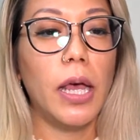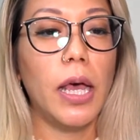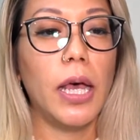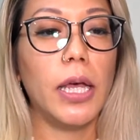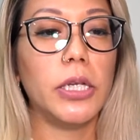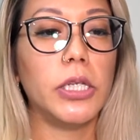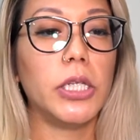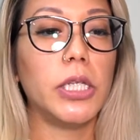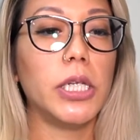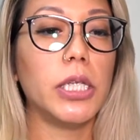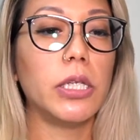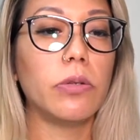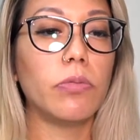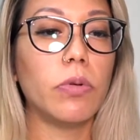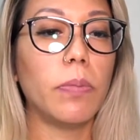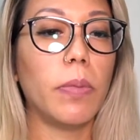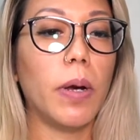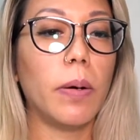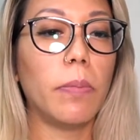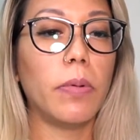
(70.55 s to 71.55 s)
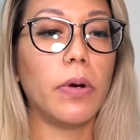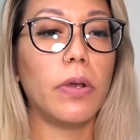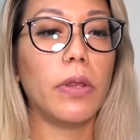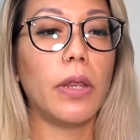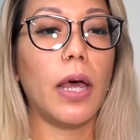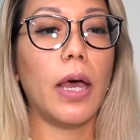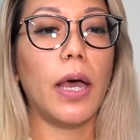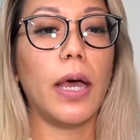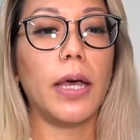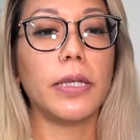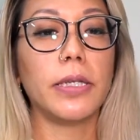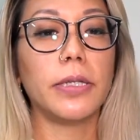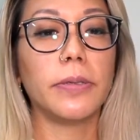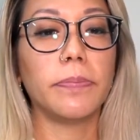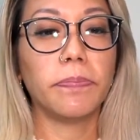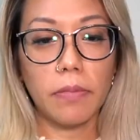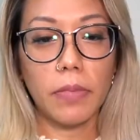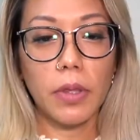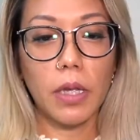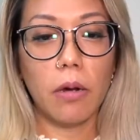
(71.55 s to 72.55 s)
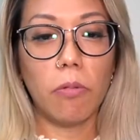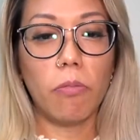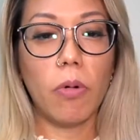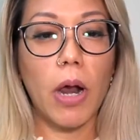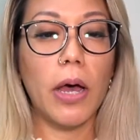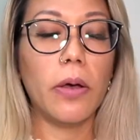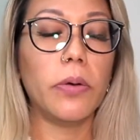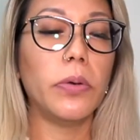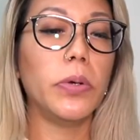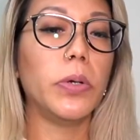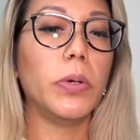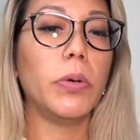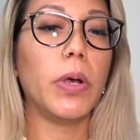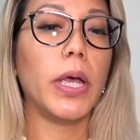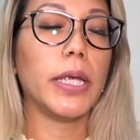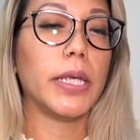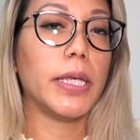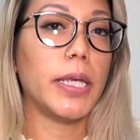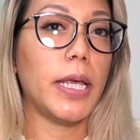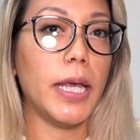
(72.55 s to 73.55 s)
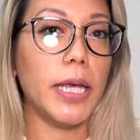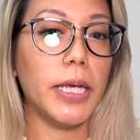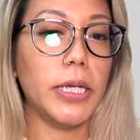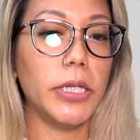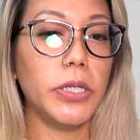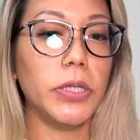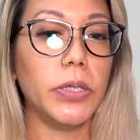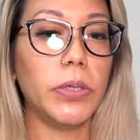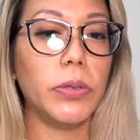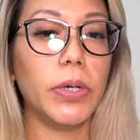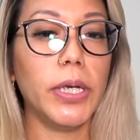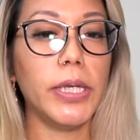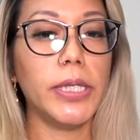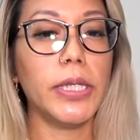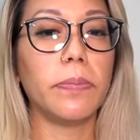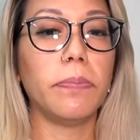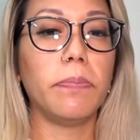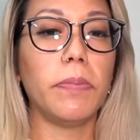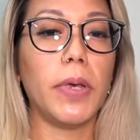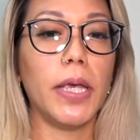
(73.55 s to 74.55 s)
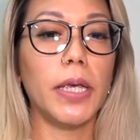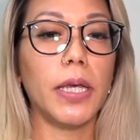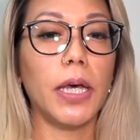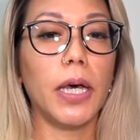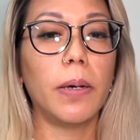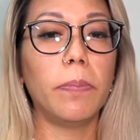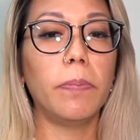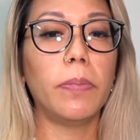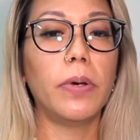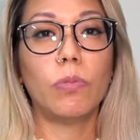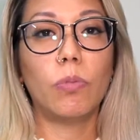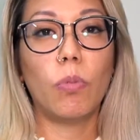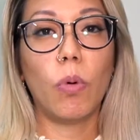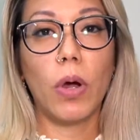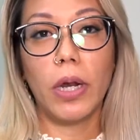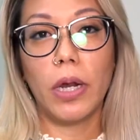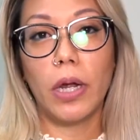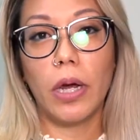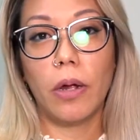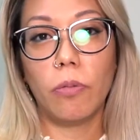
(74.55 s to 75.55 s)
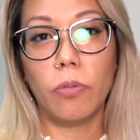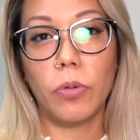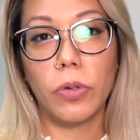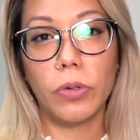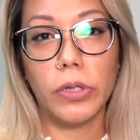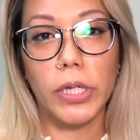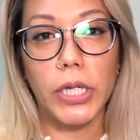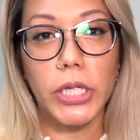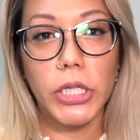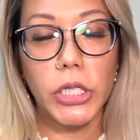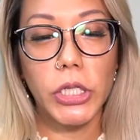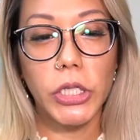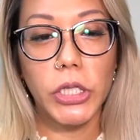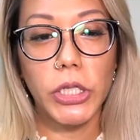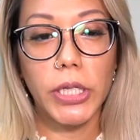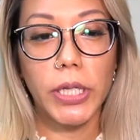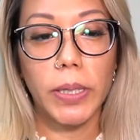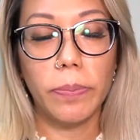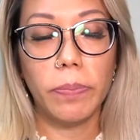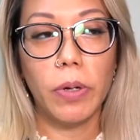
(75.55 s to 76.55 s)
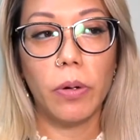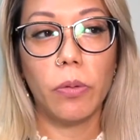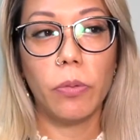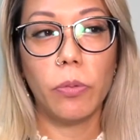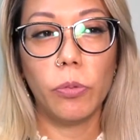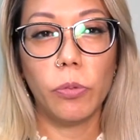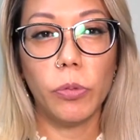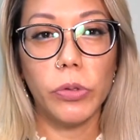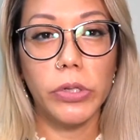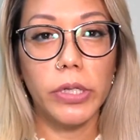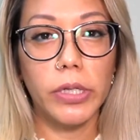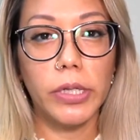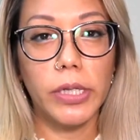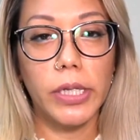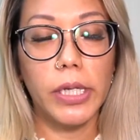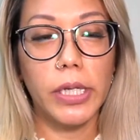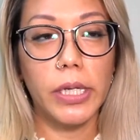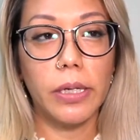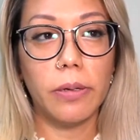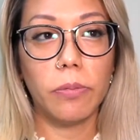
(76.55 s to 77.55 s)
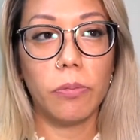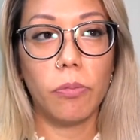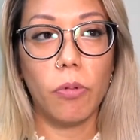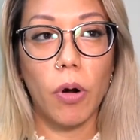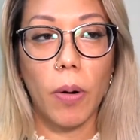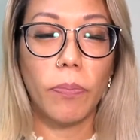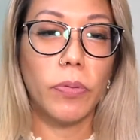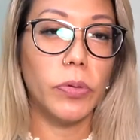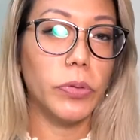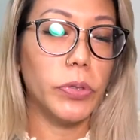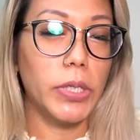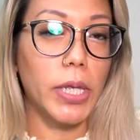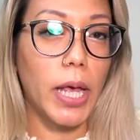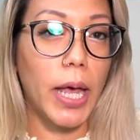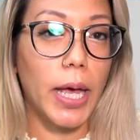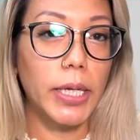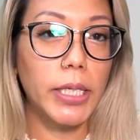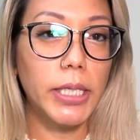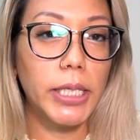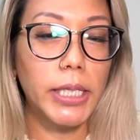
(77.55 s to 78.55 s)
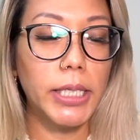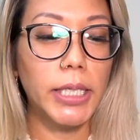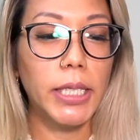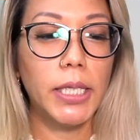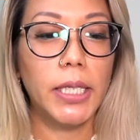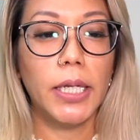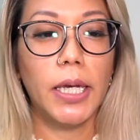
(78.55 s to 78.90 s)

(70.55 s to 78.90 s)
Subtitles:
And just remember that Rahu and Ketu is a makeup, what a relationship really represents,